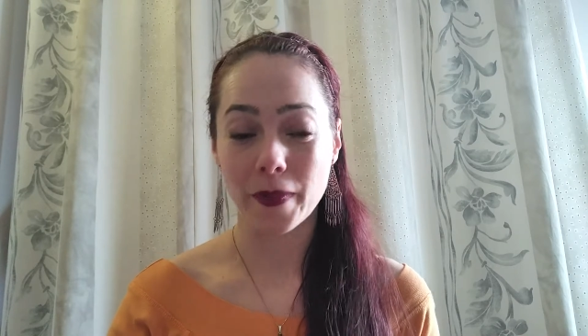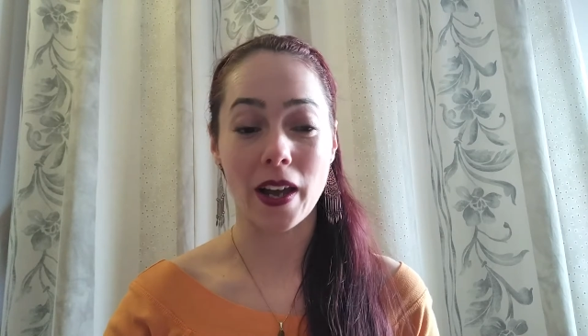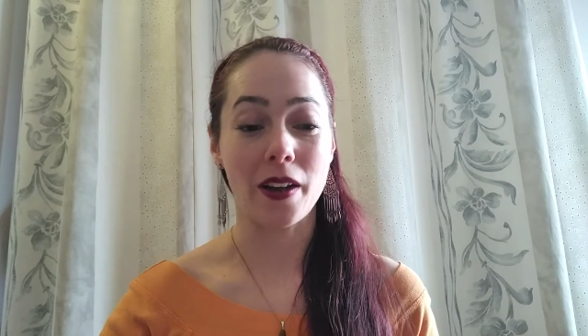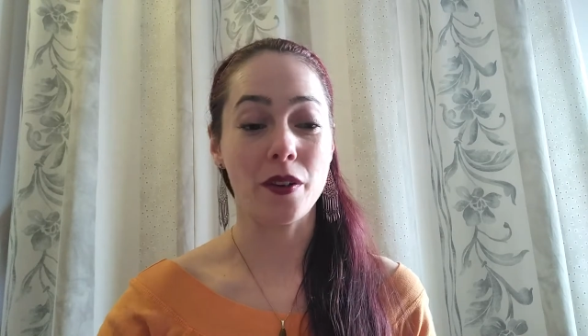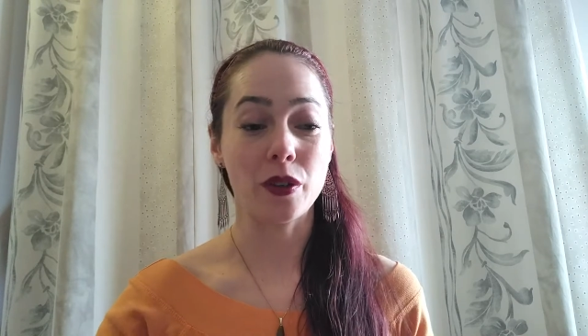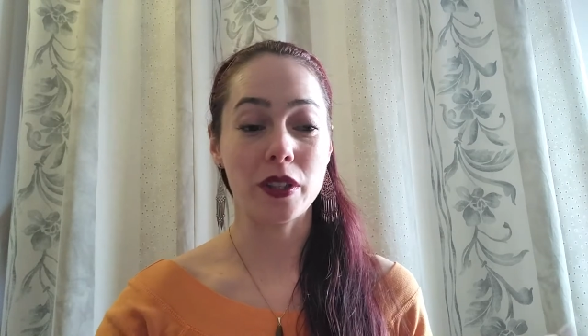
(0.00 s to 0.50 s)

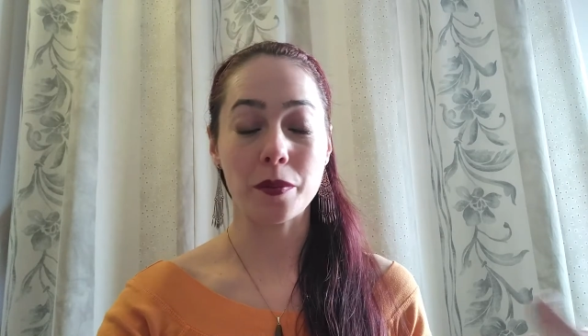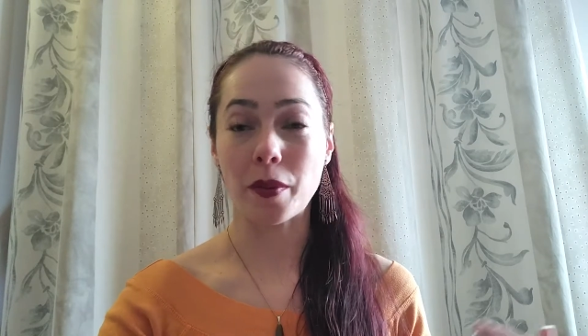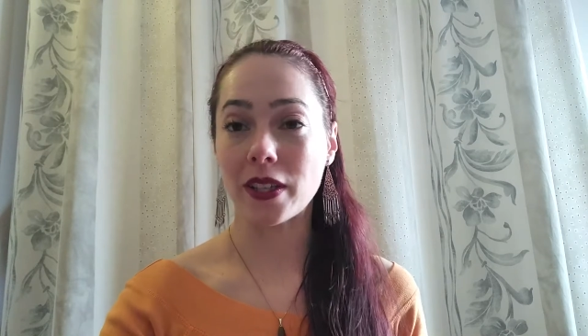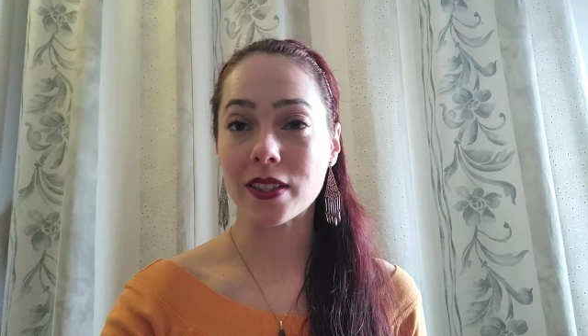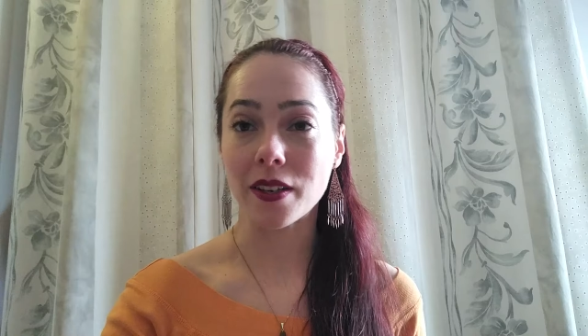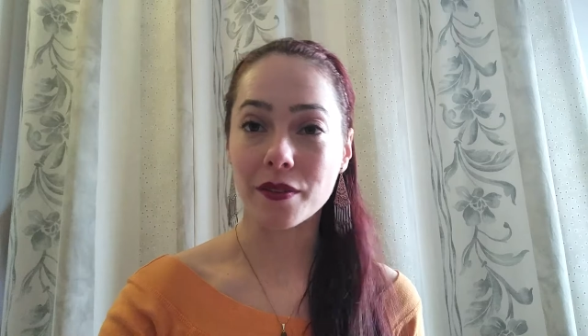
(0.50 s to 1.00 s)
I already
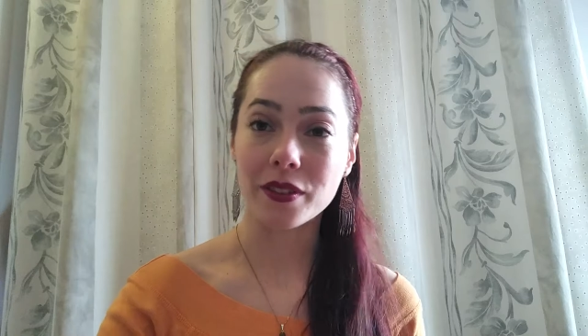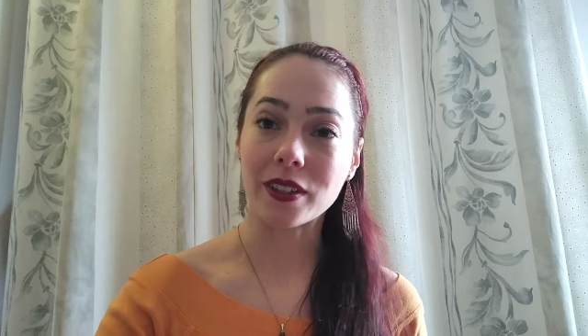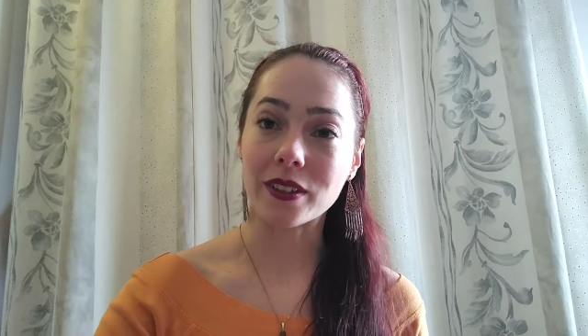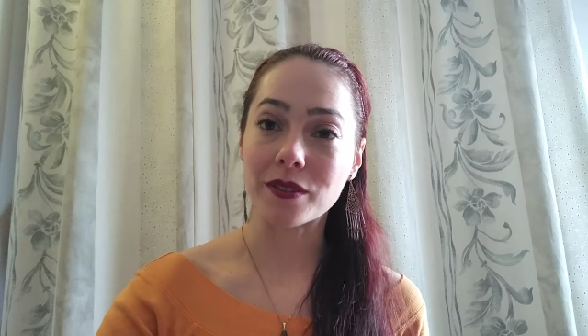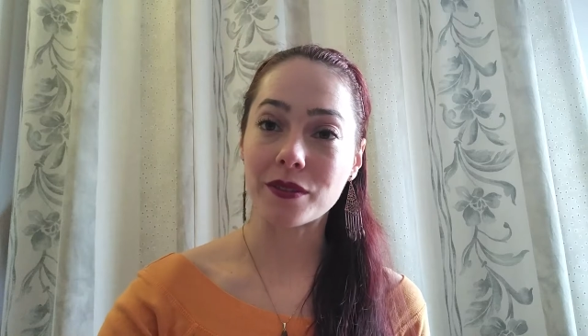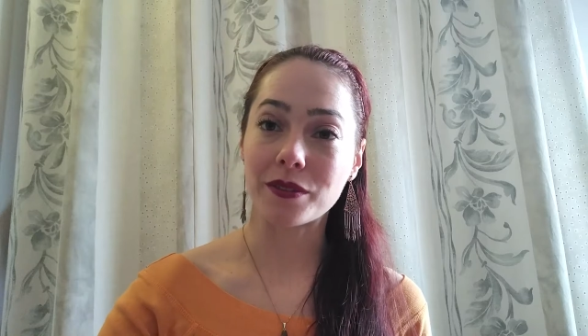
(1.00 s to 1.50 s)
made some
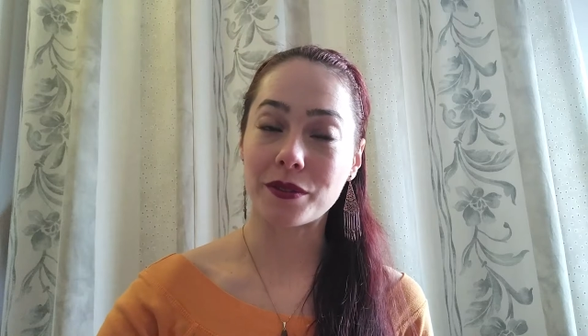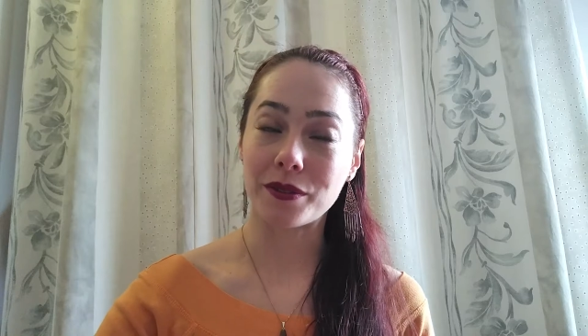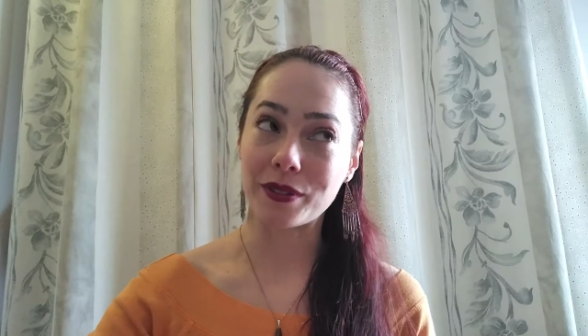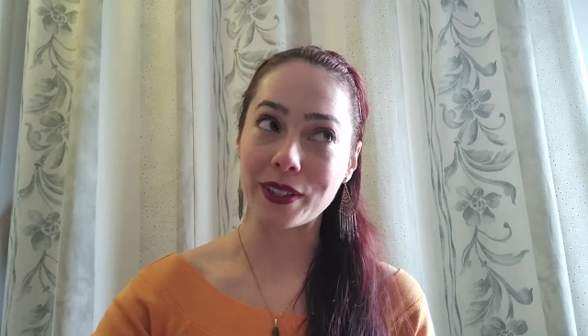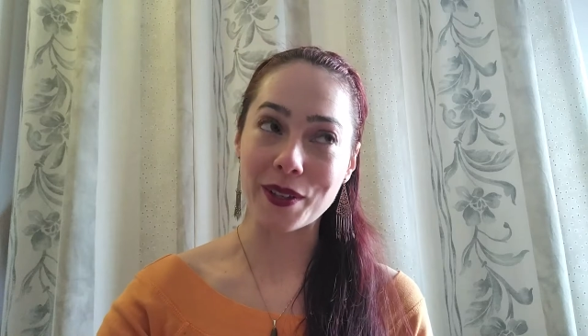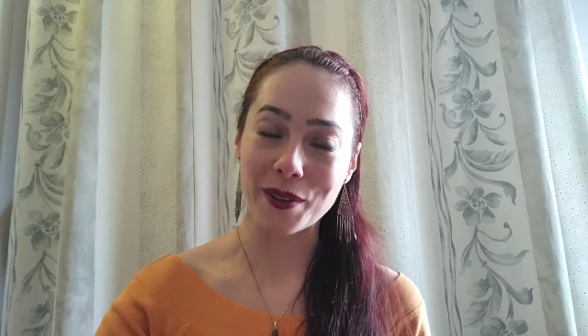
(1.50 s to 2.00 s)

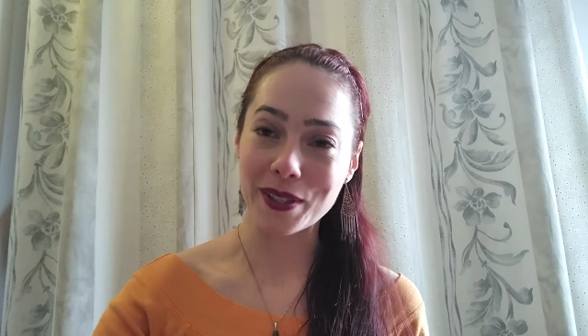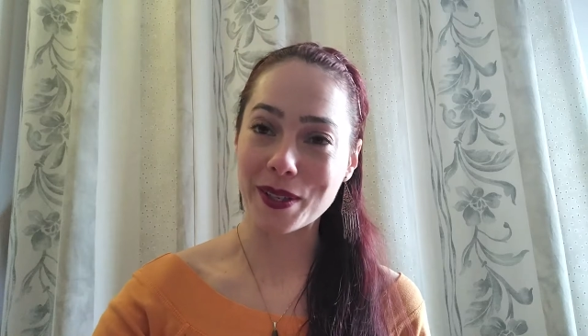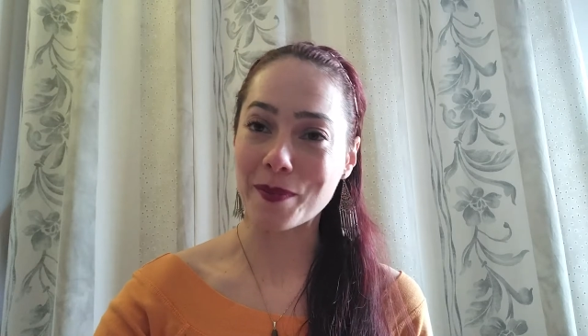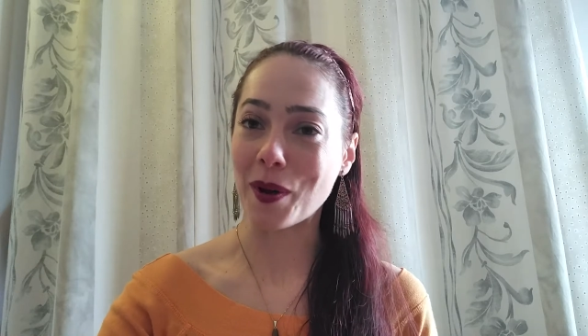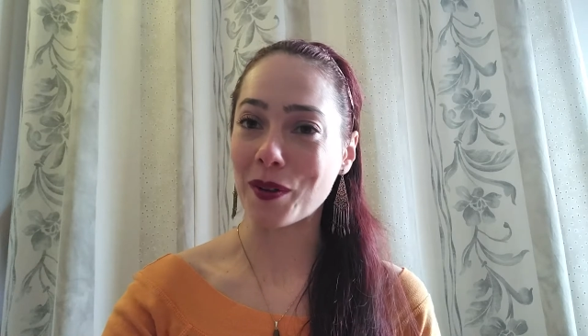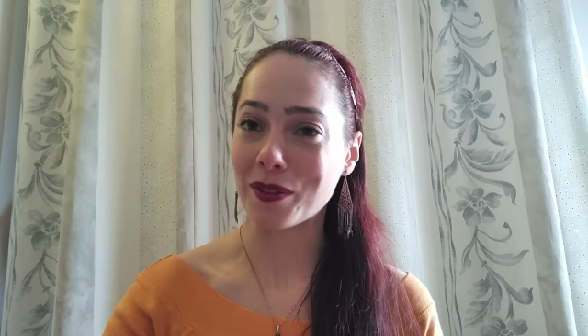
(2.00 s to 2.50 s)
videos
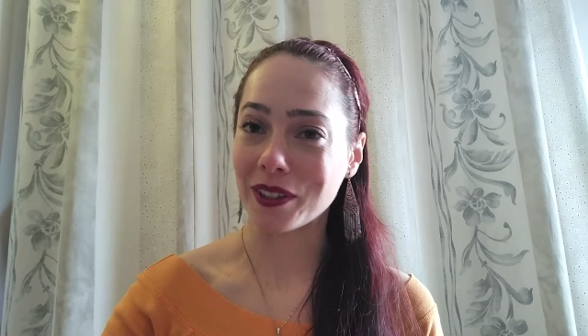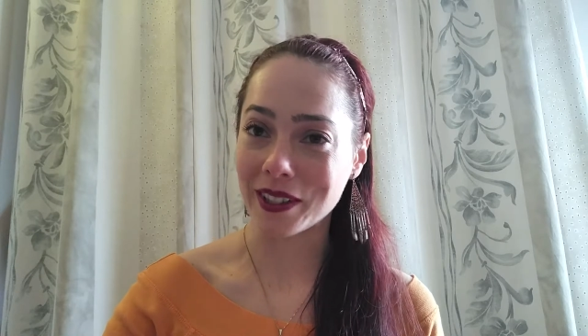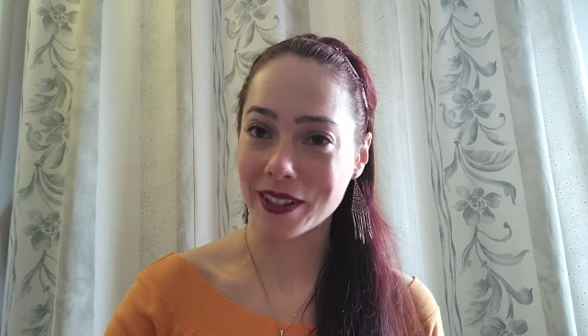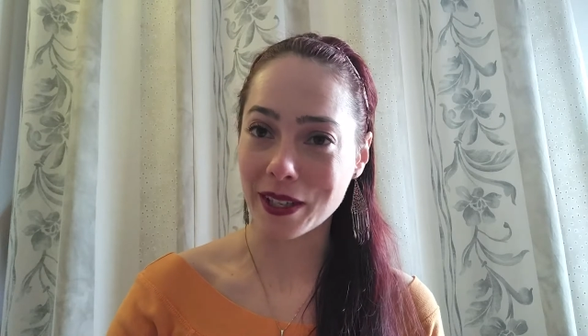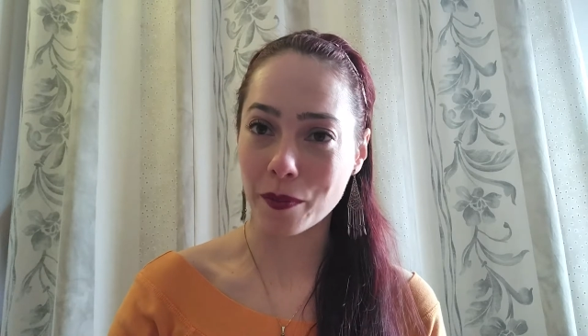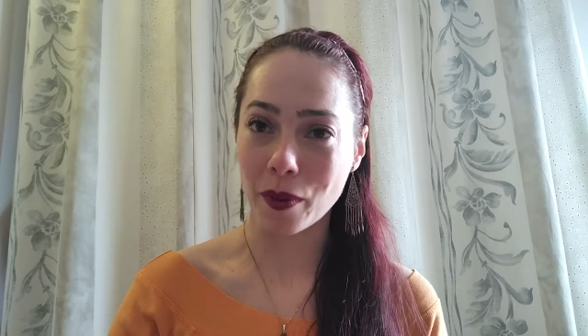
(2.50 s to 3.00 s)
about
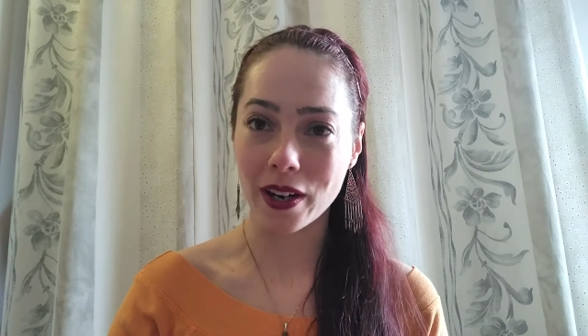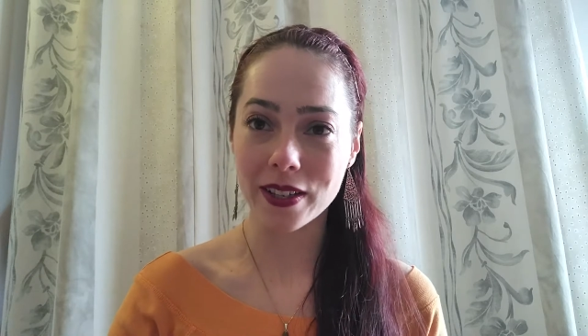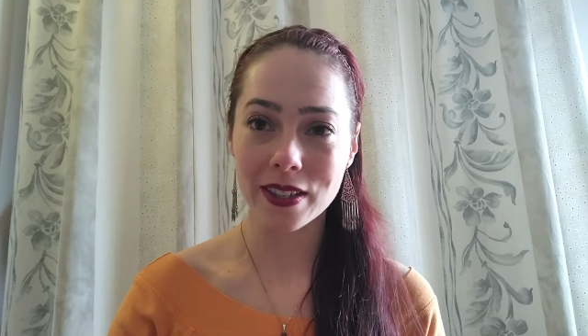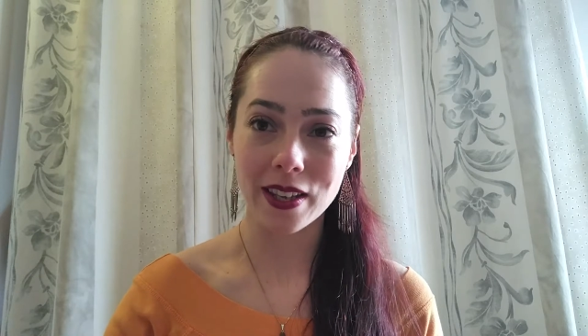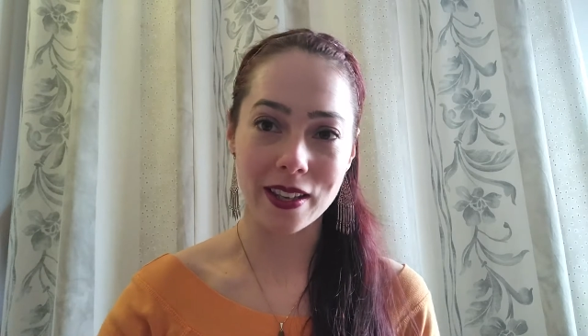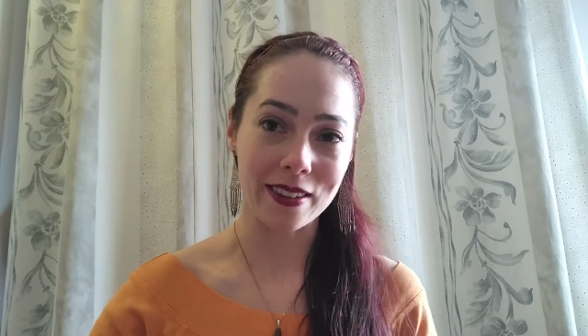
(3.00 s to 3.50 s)
Venus and
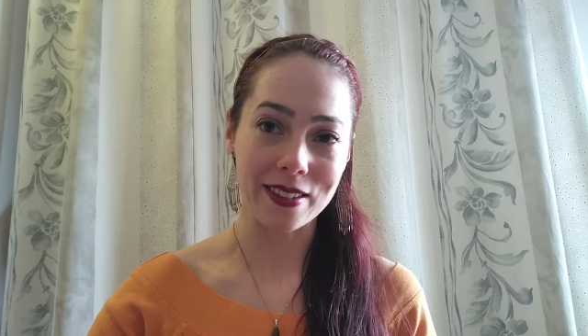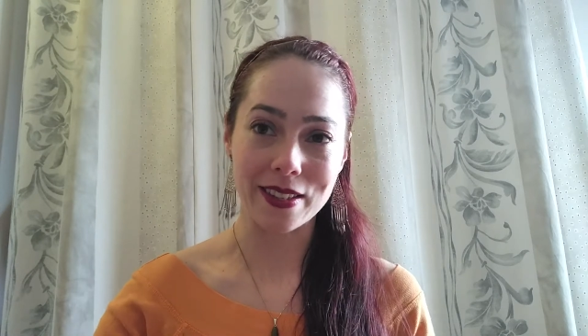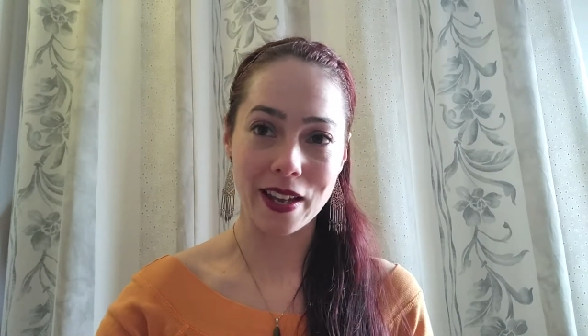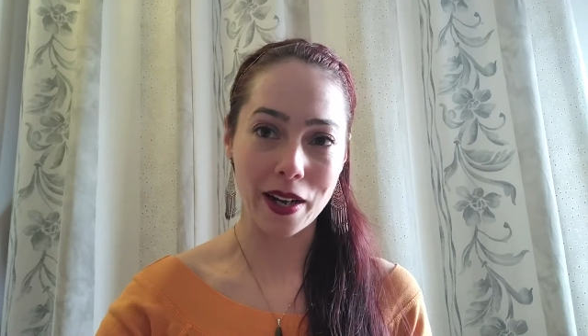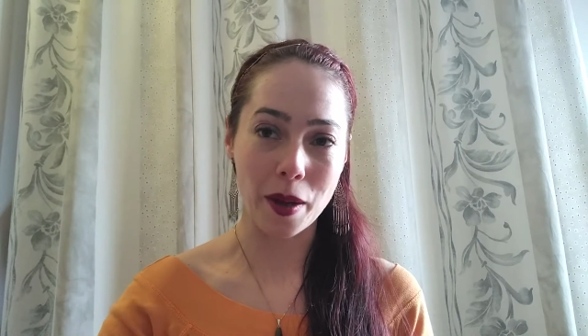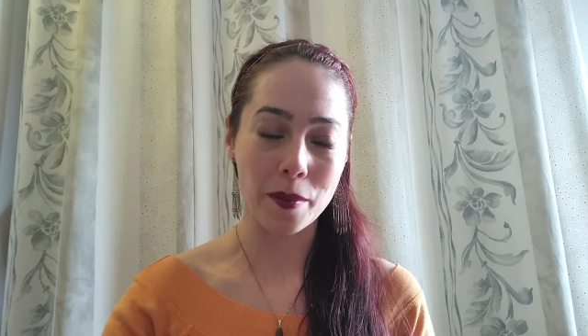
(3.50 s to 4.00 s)
Mars and this
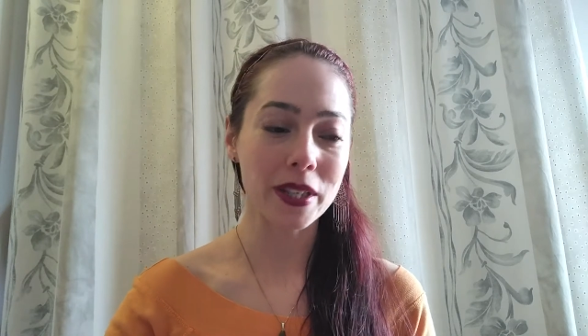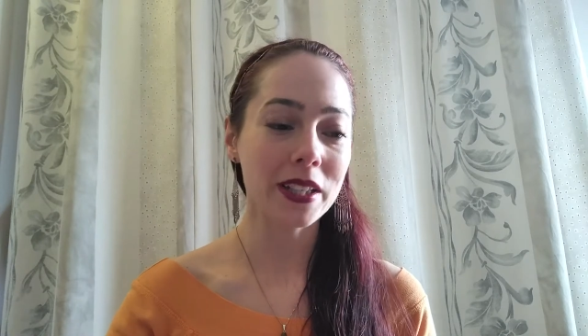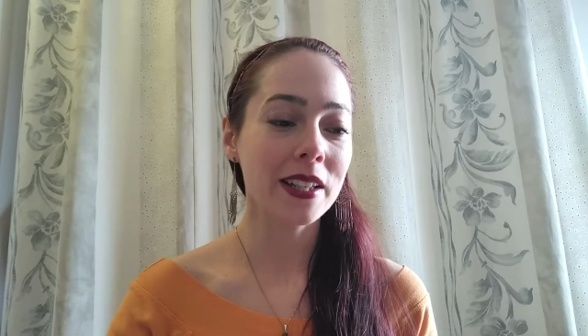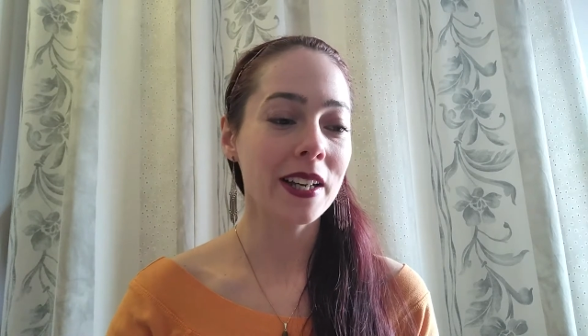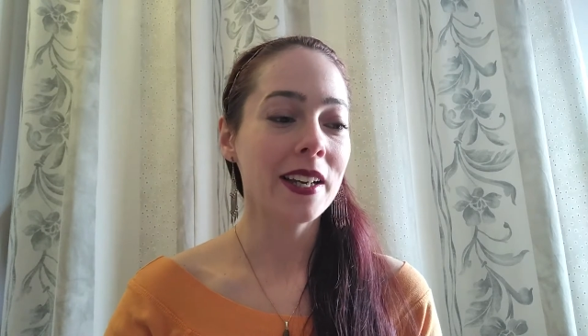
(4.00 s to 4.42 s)
dynamic.